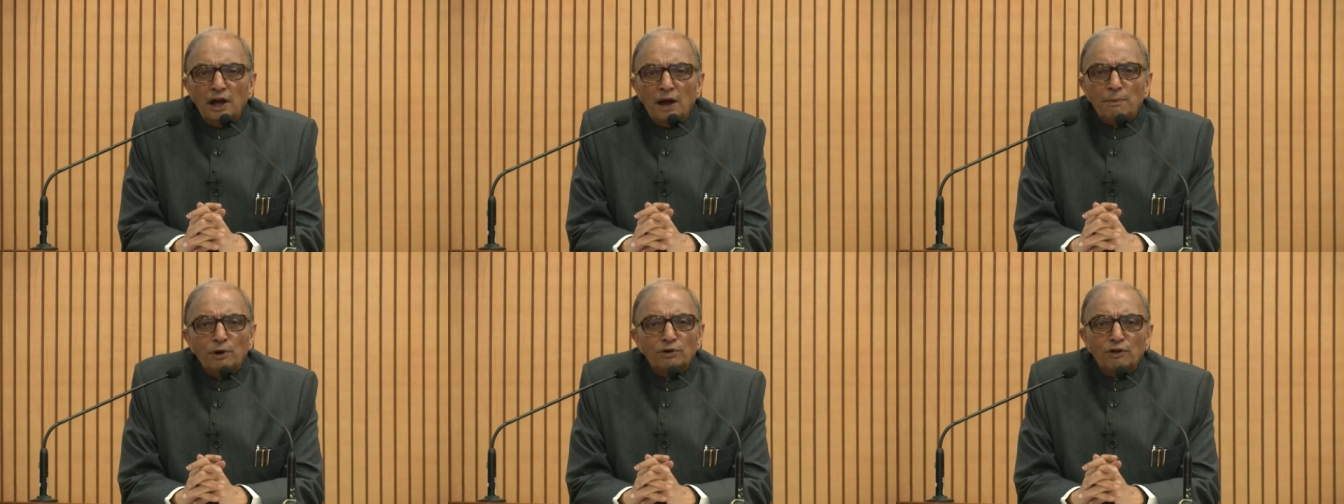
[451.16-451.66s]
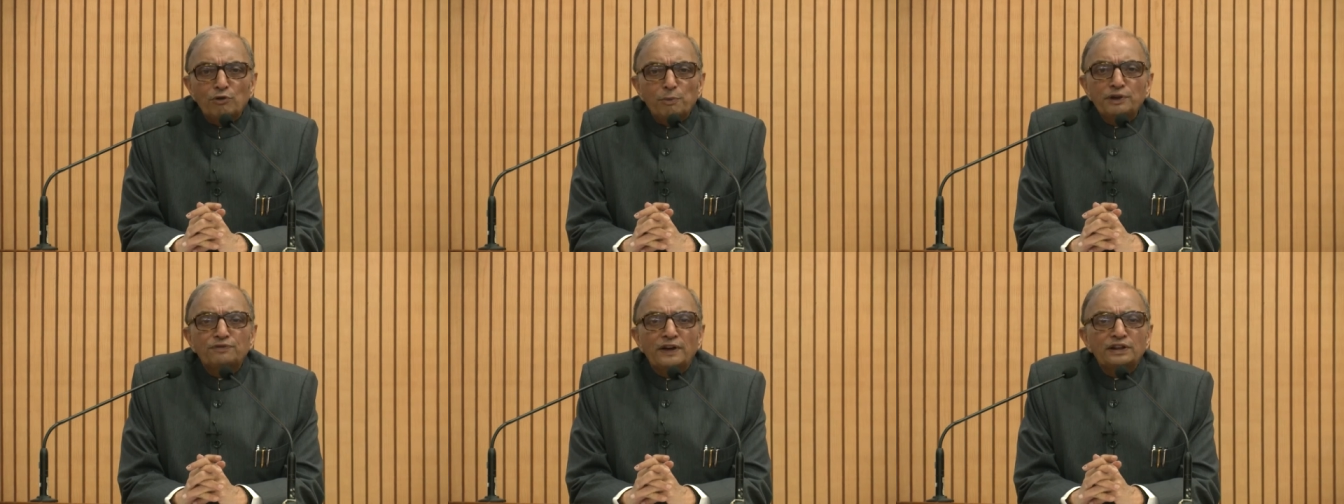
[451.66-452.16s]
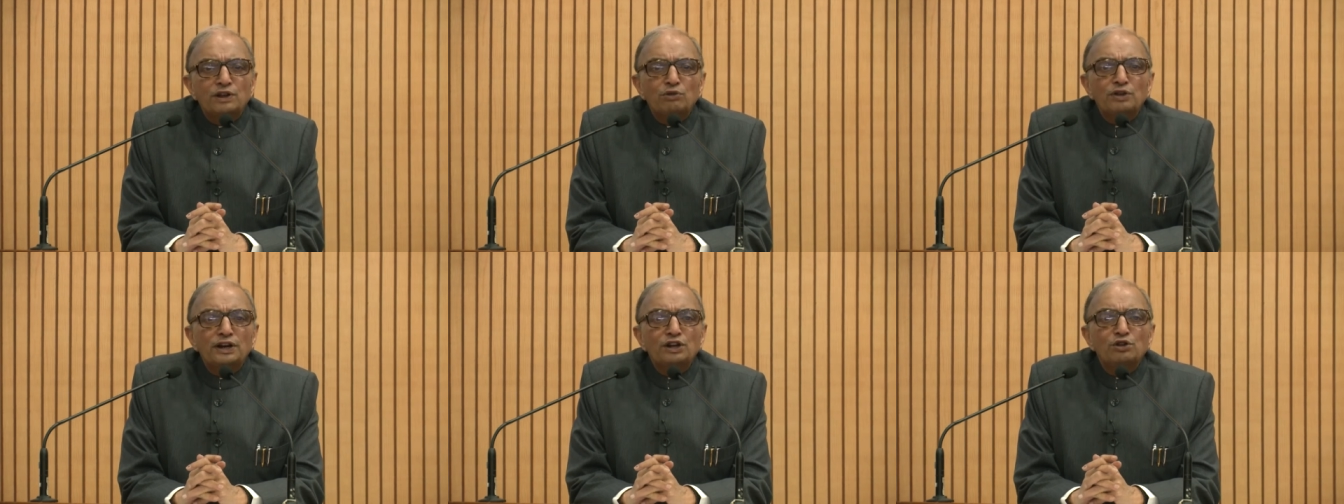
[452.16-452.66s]
Amount of rupees
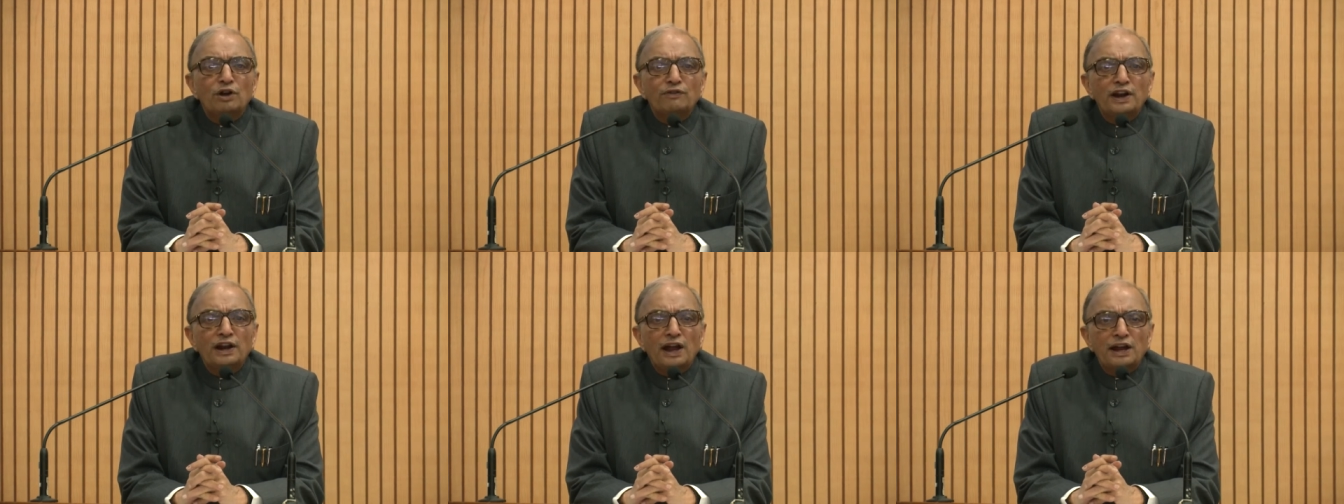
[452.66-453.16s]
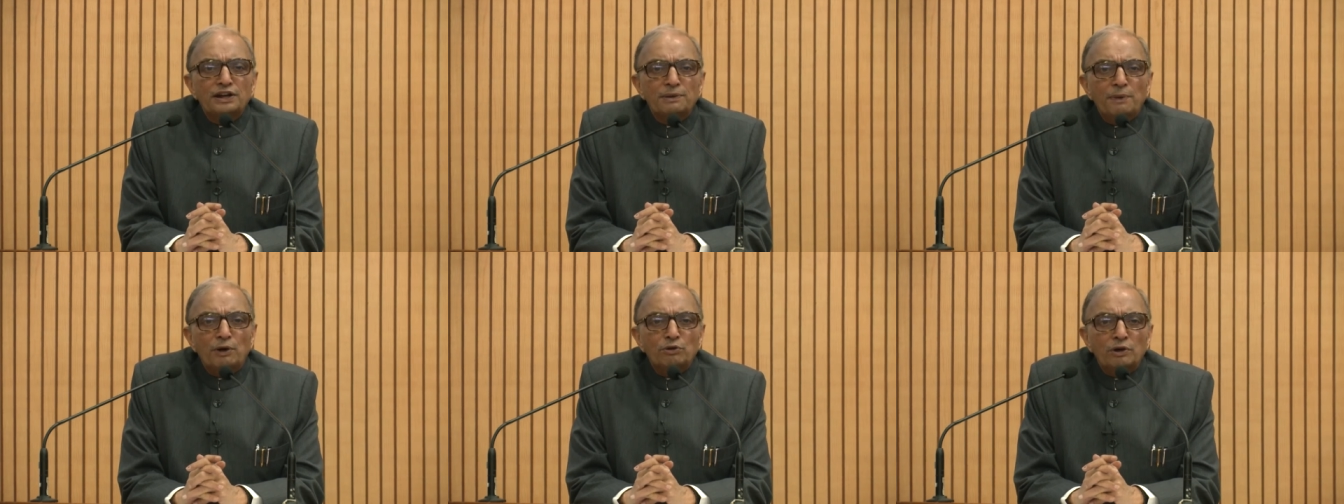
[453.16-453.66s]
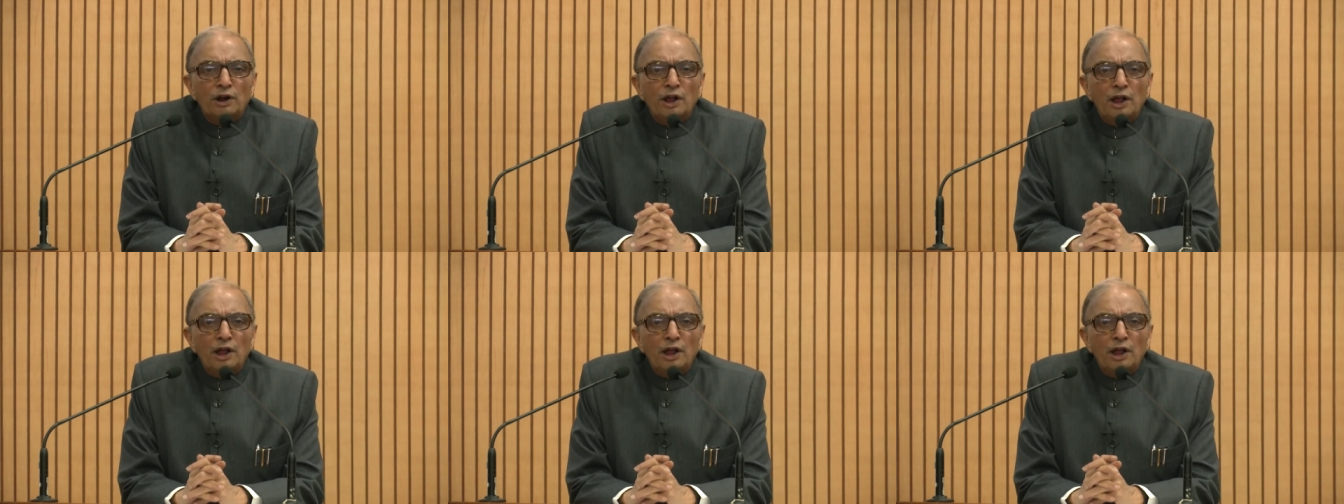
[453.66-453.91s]
5,000 is not very large amount,